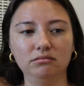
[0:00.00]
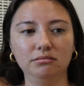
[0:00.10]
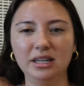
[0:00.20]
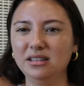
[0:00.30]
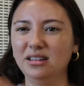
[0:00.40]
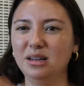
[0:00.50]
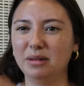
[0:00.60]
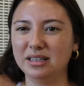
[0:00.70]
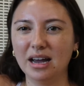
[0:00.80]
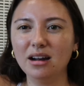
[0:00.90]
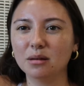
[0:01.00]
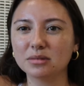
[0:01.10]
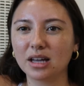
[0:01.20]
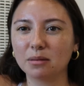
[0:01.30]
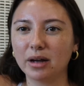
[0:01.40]
basically my
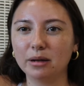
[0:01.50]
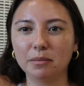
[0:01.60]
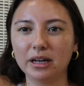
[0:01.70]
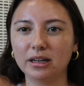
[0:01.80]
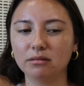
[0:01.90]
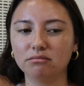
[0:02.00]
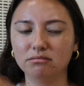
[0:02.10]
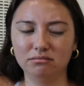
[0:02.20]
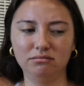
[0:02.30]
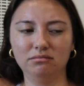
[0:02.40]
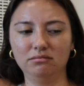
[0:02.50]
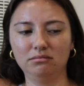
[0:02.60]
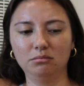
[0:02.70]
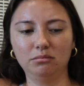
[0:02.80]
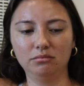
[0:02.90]
denims, like my my
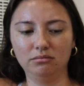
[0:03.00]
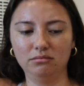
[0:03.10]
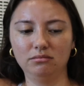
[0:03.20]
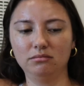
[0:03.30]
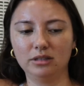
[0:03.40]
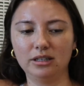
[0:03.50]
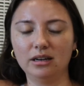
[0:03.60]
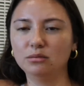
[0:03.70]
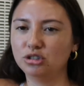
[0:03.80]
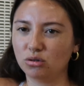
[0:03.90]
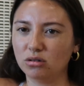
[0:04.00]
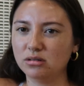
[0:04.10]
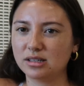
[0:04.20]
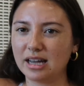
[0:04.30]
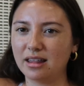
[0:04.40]
my denim
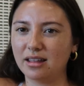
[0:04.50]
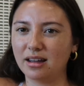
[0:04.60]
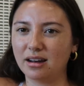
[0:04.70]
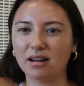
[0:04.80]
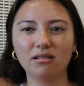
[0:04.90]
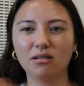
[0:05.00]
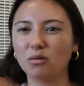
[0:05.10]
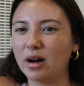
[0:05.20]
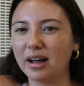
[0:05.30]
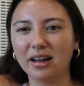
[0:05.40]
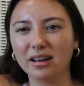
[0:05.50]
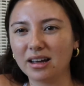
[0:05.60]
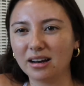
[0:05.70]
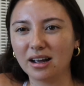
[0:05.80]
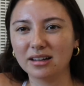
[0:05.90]
shorts and then I don't know why
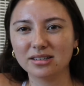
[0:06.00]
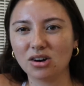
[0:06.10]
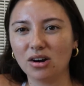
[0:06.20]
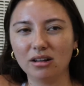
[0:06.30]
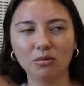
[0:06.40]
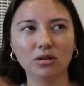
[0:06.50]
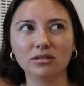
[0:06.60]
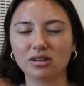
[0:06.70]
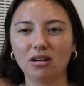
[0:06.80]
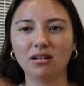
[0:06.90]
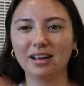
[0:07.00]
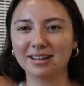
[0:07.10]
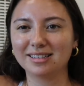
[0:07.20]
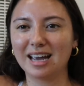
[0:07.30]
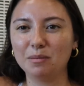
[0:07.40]
again guys sorry words are like
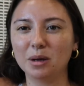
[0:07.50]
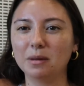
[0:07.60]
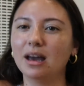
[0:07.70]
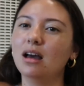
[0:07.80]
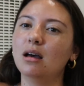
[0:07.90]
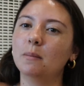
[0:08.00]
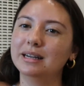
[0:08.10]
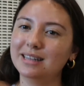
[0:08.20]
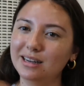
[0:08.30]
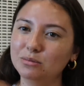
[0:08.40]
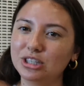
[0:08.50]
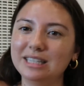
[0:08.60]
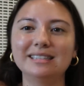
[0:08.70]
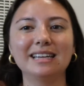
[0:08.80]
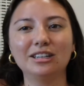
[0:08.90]
escaping me my denim
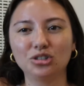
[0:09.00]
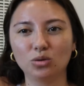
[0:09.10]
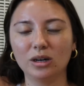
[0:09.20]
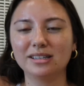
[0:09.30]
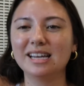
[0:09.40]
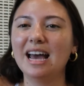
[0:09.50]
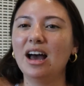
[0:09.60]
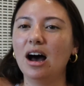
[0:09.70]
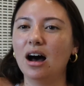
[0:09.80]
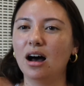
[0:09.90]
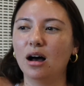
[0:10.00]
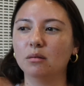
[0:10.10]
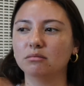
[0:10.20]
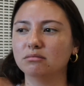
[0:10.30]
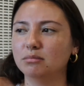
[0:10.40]
jeans and shorts
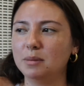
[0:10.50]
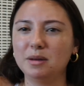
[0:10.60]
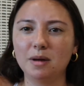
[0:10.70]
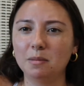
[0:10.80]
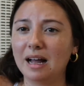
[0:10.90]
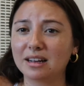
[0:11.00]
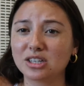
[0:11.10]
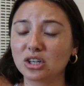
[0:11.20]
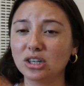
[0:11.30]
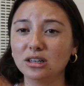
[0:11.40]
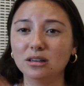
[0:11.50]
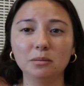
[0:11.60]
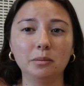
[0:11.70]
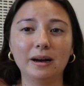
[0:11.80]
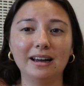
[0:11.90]
um, maybe my black
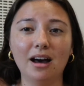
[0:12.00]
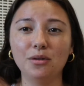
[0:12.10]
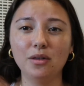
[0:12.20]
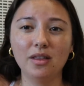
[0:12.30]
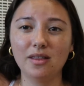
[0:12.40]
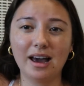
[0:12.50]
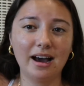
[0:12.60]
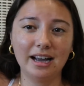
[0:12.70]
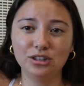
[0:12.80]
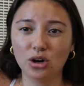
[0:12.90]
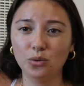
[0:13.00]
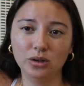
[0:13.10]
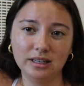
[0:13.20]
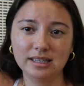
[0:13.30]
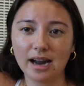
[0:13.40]
skirt but other than that I don't
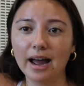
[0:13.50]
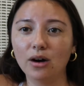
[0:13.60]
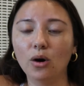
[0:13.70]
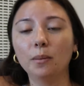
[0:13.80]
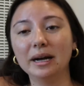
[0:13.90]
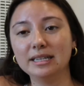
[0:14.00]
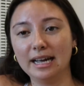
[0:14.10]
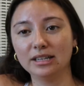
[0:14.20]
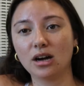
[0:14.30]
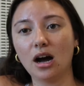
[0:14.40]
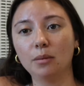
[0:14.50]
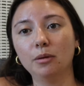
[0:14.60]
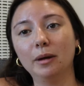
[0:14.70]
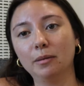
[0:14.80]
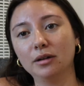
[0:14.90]
really style my tank
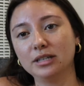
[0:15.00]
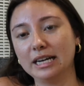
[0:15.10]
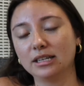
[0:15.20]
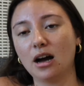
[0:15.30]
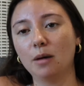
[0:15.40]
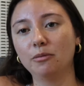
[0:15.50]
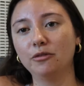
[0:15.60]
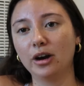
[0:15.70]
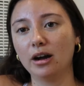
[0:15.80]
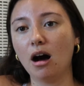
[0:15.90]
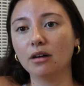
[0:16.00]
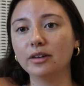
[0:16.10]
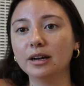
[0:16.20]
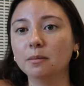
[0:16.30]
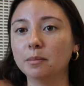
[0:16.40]
top my brown tank top very
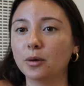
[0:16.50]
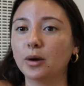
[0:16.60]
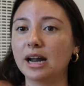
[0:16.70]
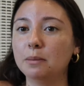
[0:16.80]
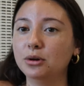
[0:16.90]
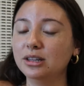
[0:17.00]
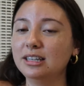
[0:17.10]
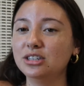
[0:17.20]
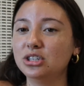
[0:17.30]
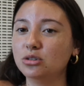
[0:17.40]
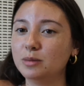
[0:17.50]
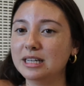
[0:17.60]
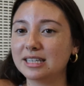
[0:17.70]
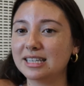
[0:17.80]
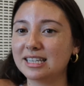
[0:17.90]
often but when I put these two
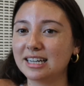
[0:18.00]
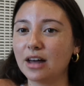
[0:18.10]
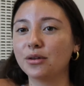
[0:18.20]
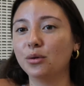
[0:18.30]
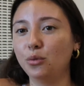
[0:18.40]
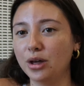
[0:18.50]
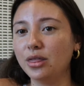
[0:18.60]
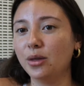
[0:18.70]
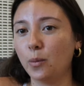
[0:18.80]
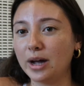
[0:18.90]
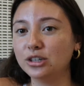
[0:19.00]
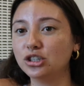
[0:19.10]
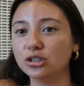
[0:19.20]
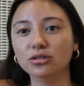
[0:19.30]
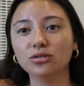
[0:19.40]
pieces together with the white
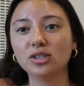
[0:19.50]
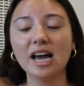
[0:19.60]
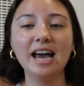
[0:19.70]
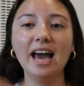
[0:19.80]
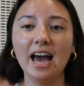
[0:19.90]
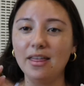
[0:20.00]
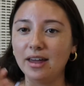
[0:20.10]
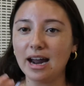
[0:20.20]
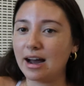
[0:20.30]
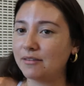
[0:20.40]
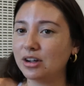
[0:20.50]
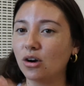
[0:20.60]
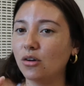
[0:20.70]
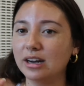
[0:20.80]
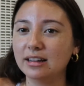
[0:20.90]
shoes and then having
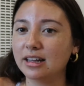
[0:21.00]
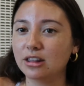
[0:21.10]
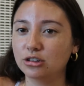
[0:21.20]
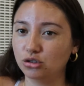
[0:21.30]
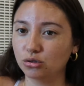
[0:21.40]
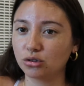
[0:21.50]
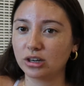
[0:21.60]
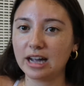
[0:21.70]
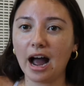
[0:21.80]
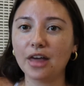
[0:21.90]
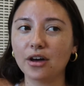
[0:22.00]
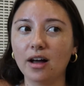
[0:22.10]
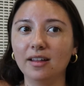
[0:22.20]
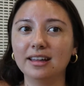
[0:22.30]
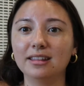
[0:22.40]
already like the jewelry I
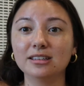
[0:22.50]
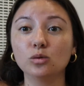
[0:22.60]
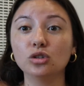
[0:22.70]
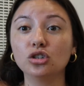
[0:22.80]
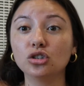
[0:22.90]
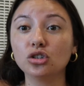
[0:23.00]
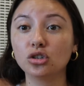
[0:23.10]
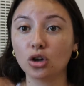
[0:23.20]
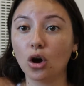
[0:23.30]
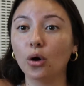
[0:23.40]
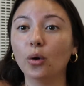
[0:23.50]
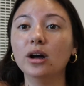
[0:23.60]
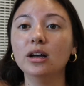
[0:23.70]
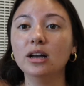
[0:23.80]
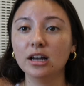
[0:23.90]
thought like this was just so
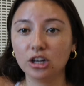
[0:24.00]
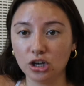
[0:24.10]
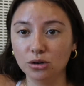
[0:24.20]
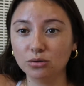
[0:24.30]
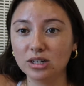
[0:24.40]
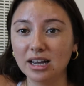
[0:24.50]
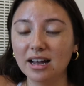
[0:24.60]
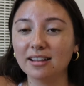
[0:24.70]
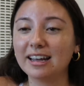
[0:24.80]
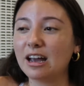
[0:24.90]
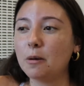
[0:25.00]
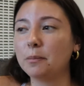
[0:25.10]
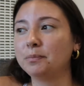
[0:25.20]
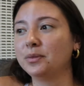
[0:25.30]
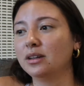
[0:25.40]
cute like
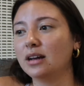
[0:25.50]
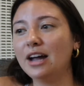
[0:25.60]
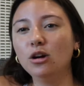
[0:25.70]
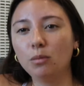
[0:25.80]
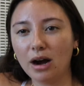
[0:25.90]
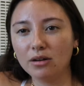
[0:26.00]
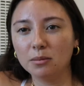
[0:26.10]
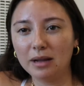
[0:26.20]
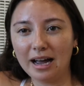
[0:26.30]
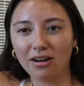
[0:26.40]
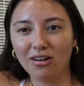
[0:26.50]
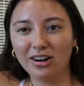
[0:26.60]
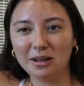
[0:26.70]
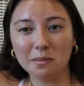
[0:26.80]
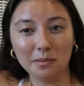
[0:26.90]
I know brown and black
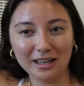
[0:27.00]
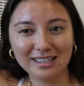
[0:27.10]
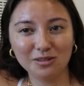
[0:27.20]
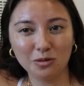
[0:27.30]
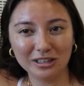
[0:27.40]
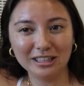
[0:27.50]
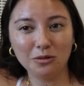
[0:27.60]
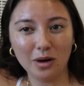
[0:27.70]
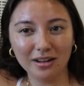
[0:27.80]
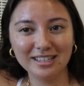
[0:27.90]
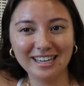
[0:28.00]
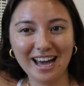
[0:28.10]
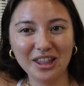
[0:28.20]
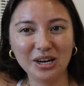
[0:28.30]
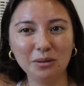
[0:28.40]
already mix really well
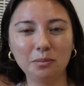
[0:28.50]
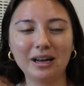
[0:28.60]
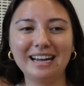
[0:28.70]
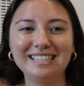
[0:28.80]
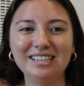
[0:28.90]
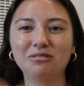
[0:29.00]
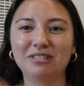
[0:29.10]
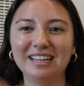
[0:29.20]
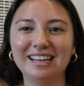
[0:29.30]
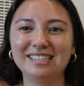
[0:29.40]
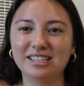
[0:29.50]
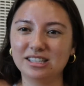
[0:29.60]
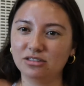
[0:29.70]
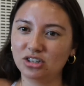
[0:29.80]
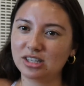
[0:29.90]
together, but I didn't realize
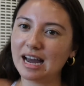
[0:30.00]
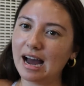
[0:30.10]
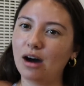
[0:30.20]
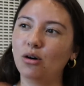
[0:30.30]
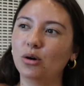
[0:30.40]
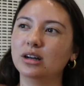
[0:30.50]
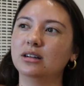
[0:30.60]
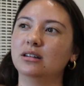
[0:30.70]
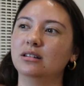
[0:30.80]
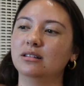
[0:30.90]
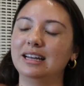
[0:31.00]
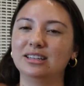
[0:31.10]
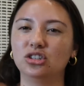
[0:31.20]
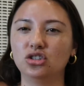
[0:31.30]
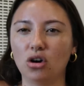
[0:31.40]
because of just how
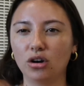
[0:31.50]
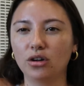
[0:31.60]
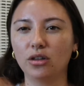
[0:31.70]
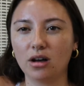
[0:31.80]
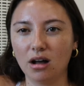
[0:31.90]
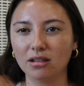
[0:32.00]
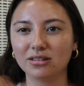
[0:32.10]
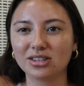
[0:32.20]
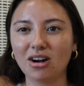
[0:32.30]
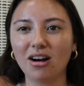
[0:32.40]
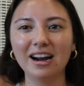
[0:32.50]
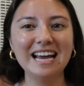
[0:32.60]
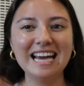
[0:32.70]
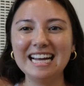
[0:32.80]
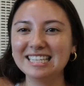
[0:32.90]
like dark the colors are.
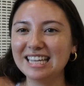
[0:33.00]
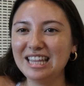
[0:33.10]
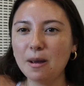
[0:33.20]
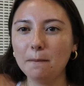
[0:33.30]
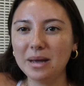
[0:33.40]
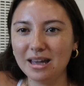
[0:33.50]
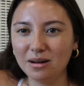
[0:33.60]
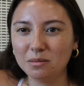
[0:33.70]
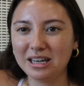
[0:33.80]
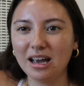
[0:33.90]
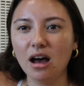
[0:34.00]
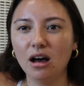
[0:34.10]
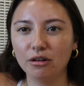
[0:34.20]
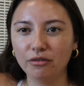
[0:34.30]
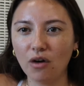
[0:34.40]
It's like the epitome
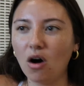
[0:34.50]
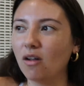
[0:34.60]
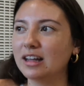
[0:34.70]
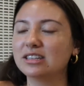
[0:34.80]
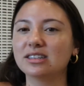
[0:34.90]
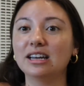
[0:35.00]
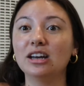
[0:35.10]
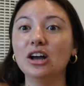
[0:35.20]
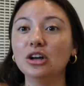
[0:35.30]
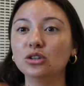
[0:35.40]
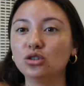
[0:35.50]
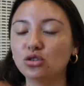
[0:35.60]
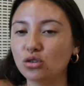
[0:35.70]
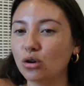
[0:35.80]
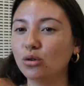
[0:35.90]
of fall. It's like
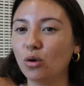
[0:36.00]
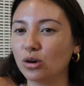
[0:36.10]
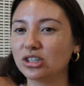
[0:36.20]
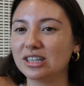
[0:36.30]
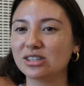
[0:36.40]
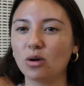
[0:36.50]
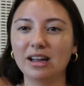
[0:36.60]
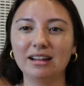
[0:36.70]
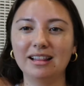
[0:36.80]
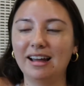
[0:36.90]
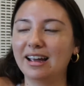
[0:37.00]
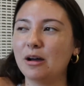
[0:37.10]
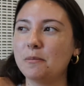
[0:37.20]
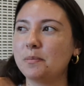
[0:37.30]
so gorgeous. So I like,